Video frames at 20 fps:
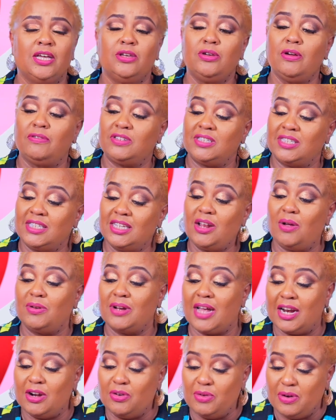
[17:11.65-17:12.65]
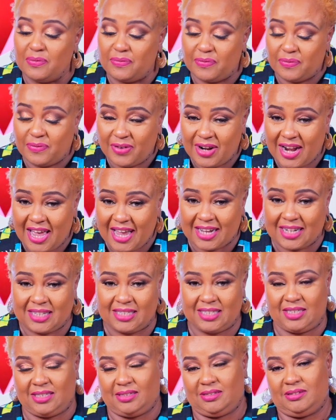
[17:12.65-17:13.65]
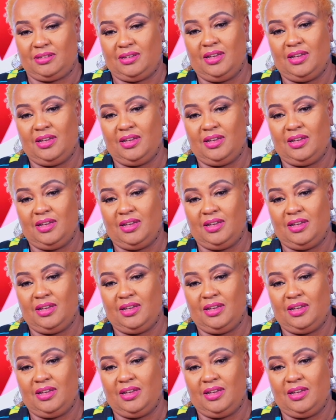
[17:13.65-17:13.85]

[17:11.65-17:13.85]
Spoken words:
You have to sit down and reflect.